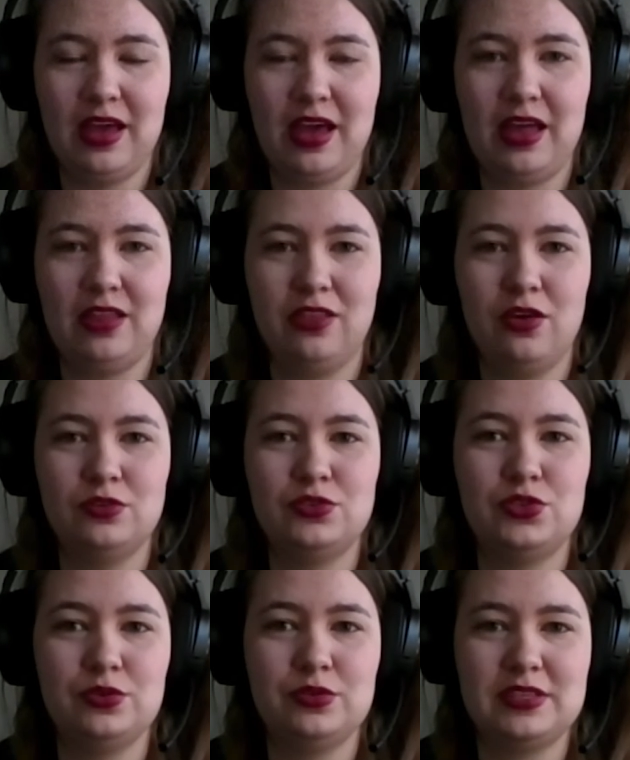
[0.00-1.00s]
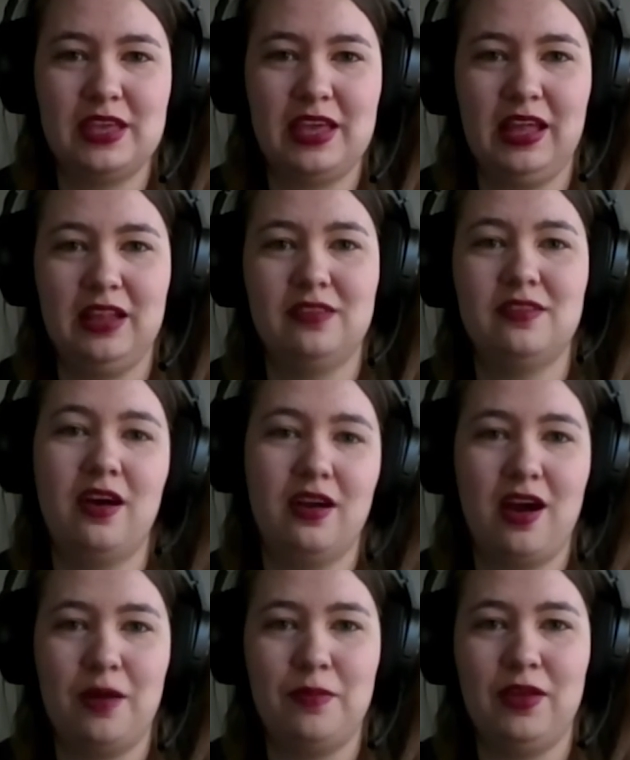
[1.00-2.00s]
And those two skills are
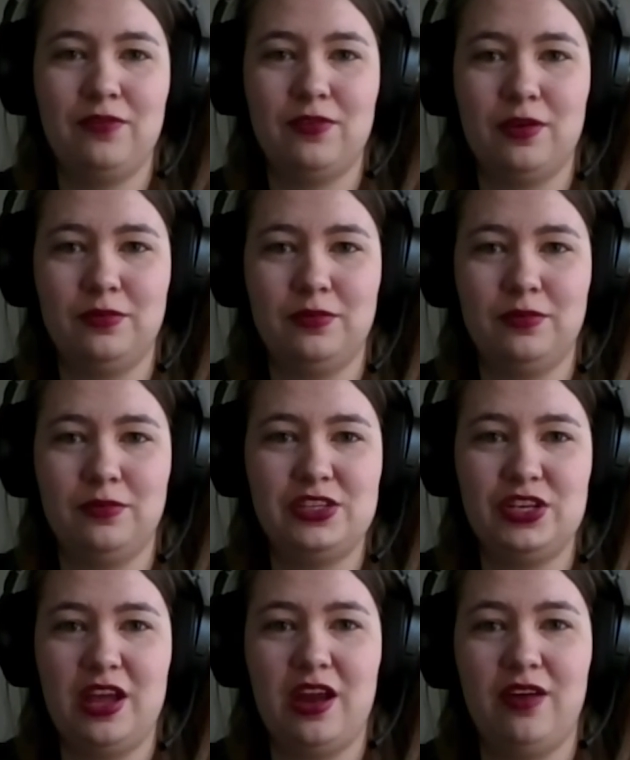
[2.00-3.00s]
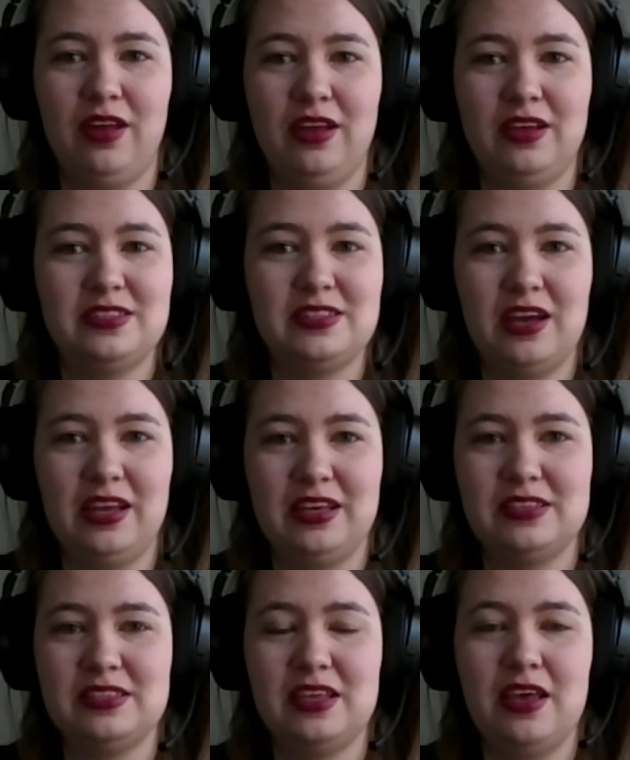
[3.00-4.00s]
coming from the engineering
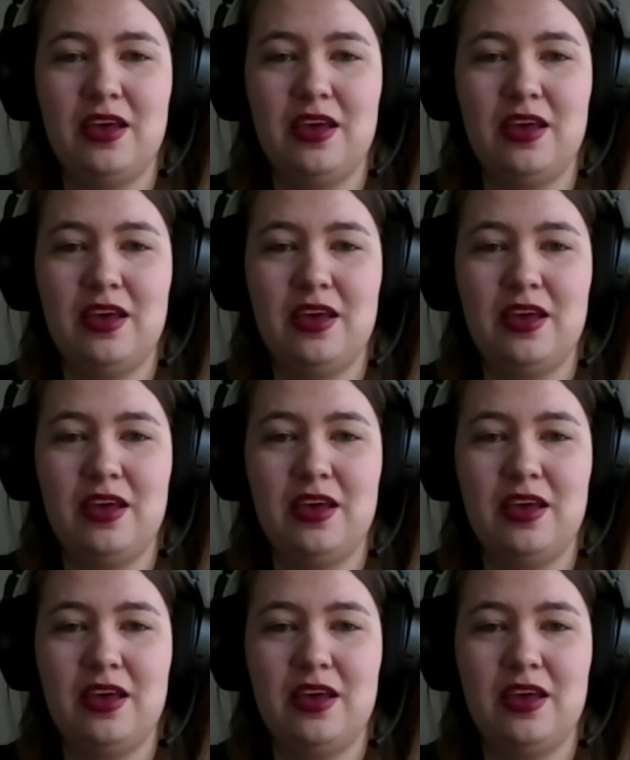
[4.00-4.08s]
studies